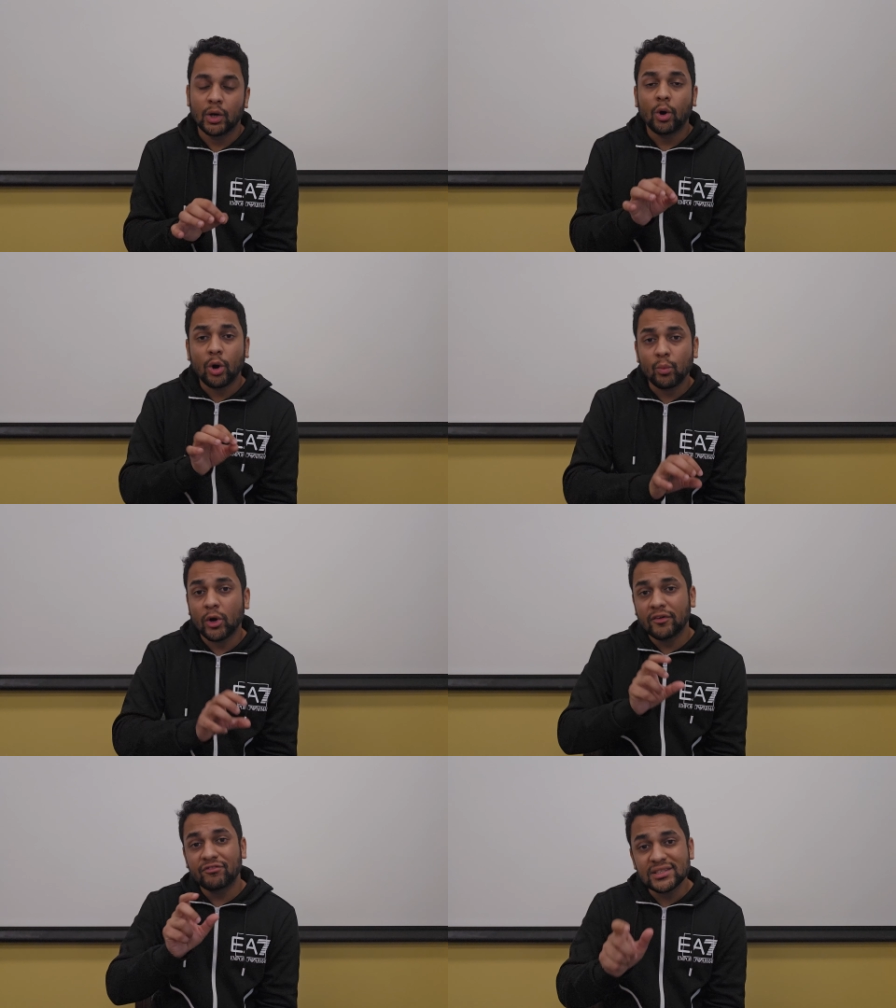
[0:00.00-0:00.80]
Or
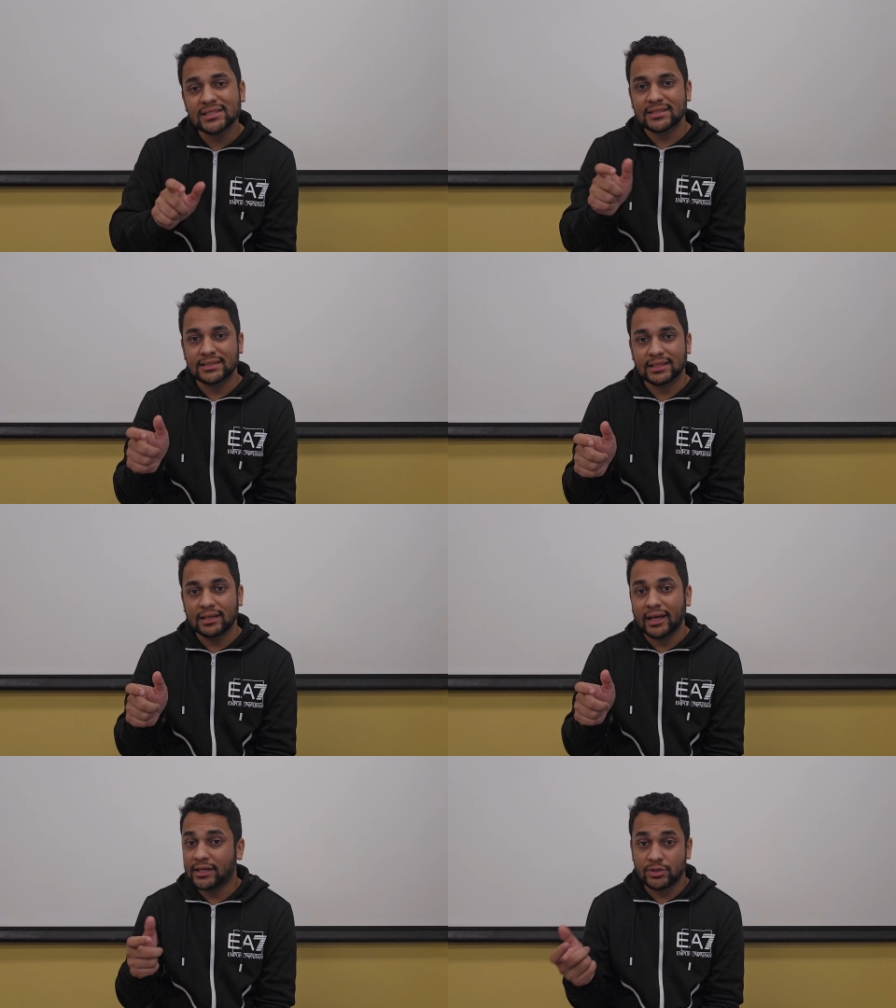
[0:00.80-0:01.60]
what physicists
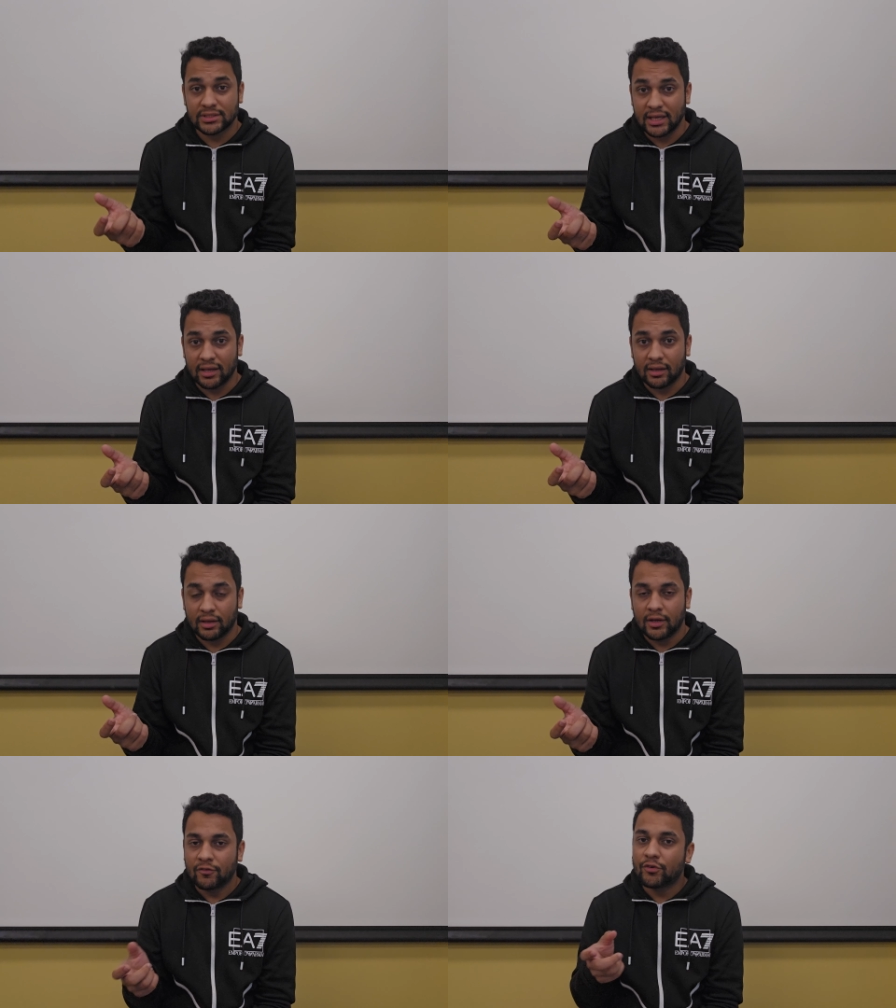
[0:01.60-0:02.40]
like to say,
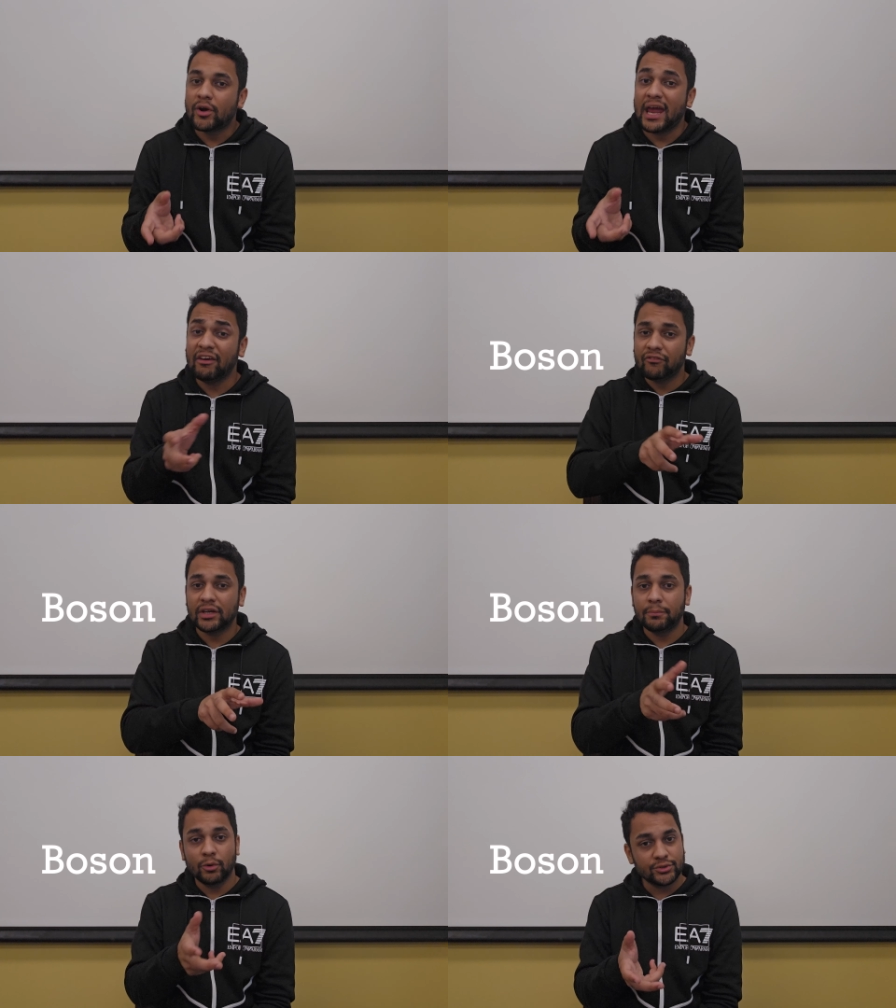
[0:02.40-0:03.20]
for every
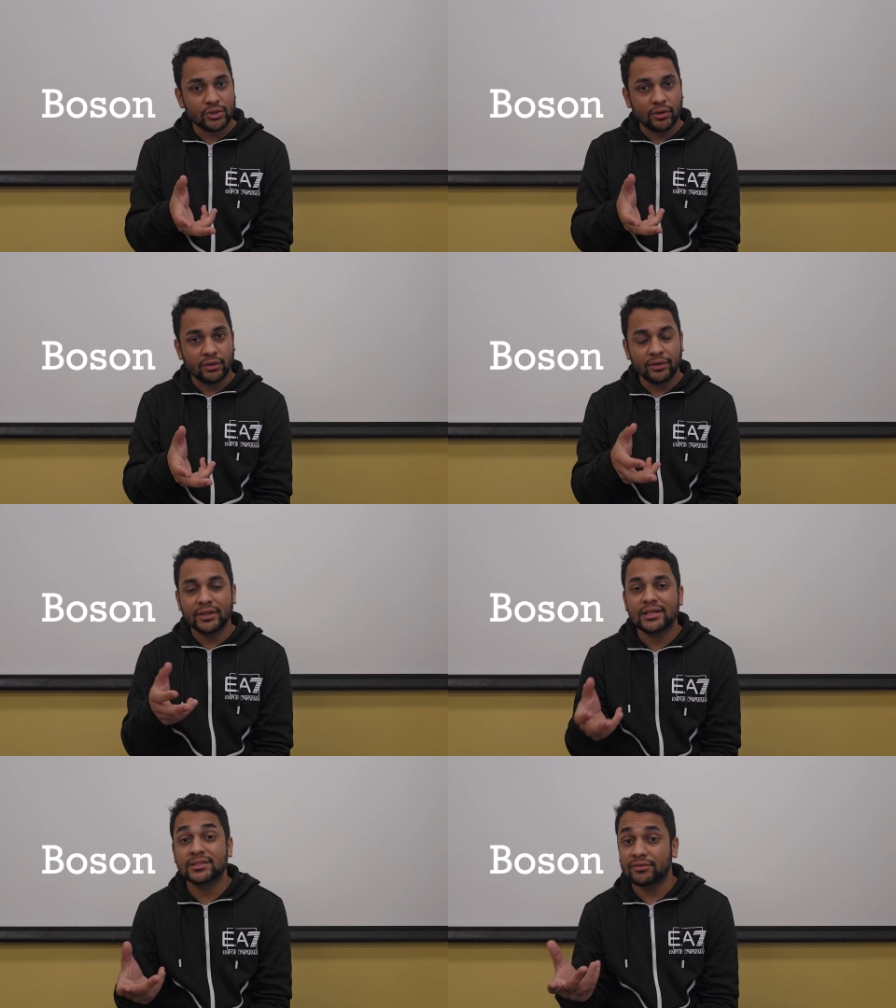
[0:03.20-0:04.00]
boson
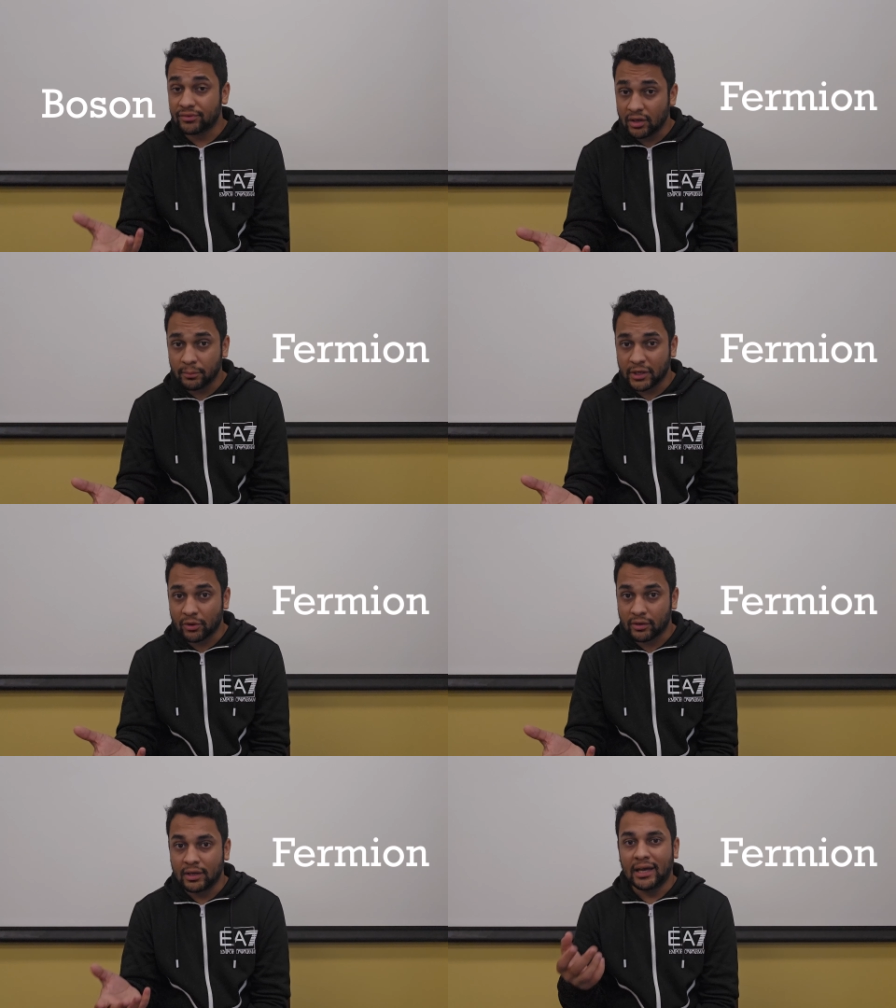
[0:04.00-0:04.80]
there is a
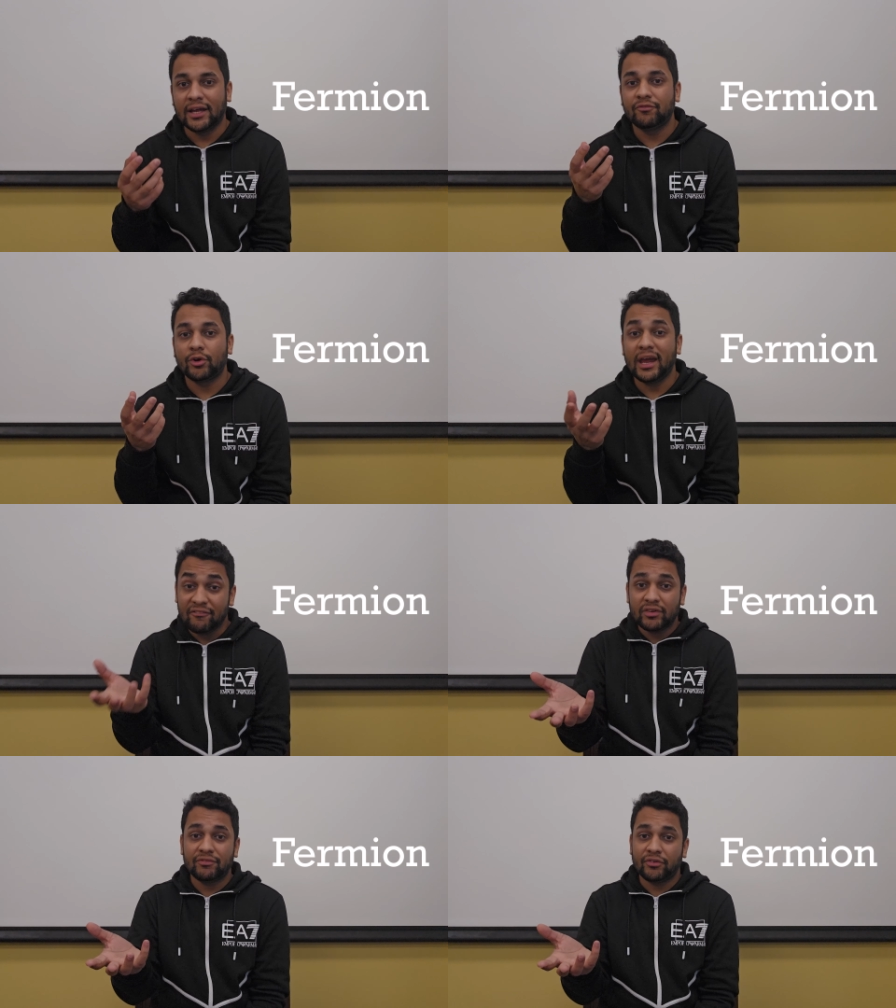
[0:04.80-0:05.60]
fermion, and for
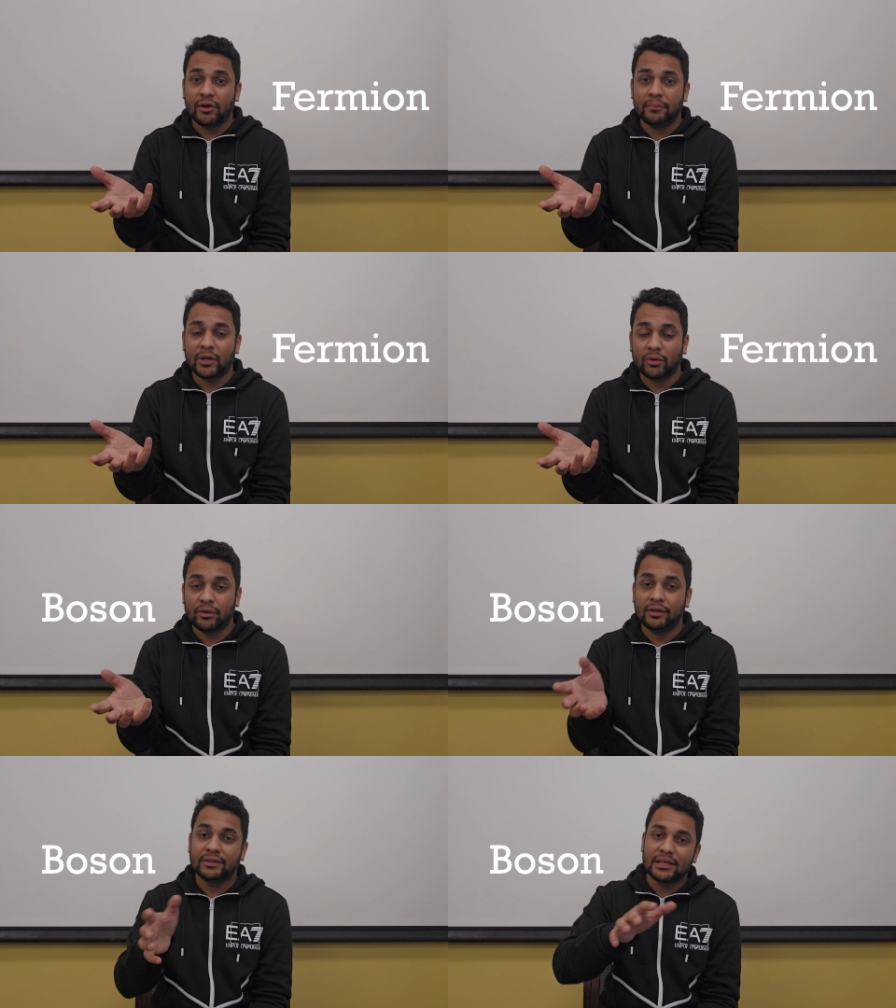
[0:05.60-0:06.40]
every fermion
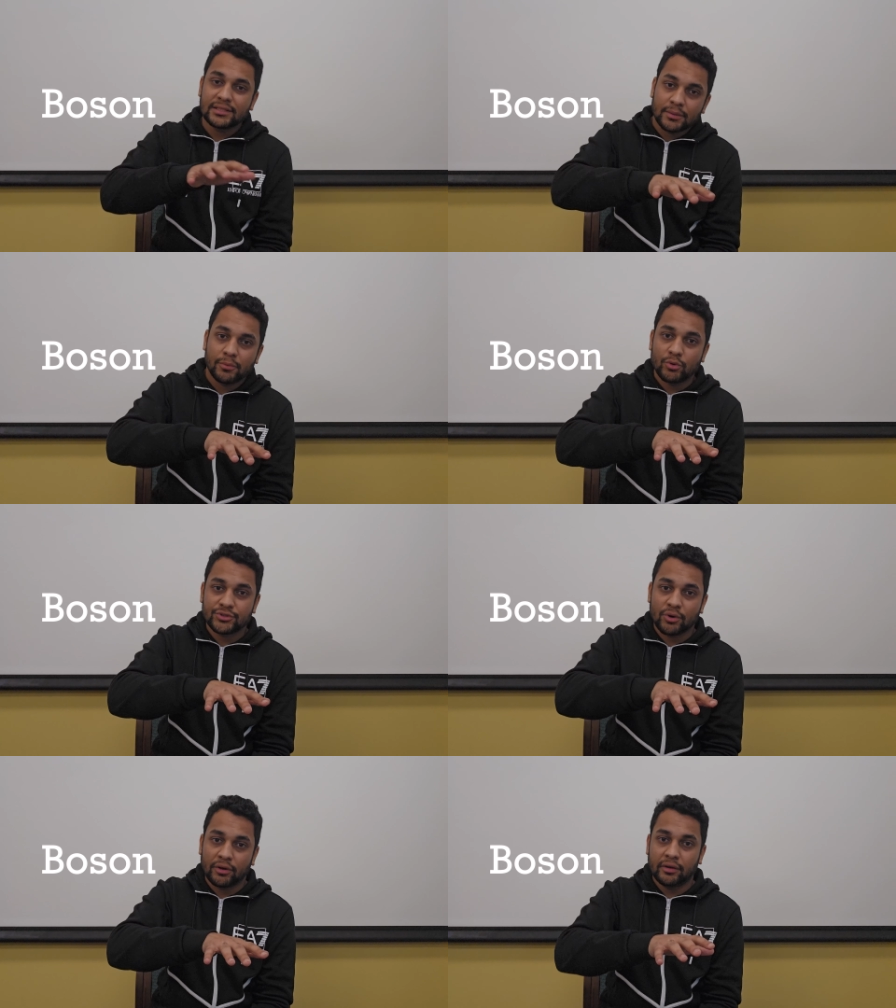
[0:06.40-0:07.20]
there is a
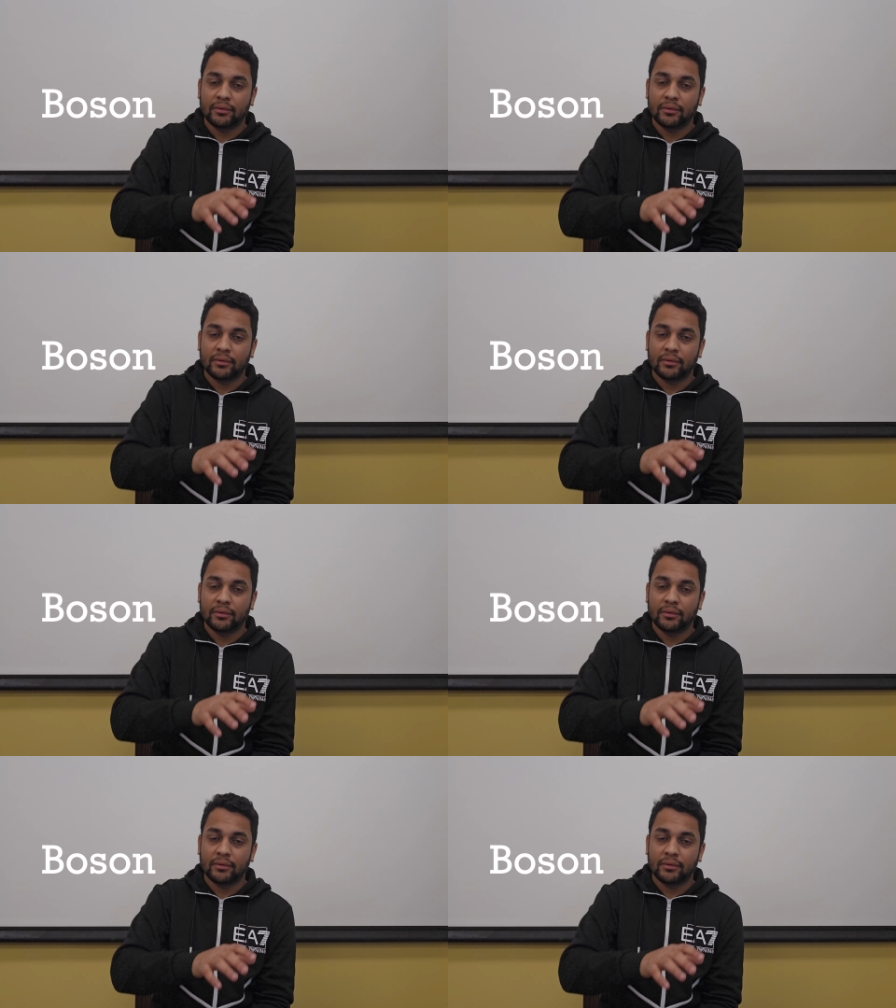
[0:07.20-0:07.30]
boson.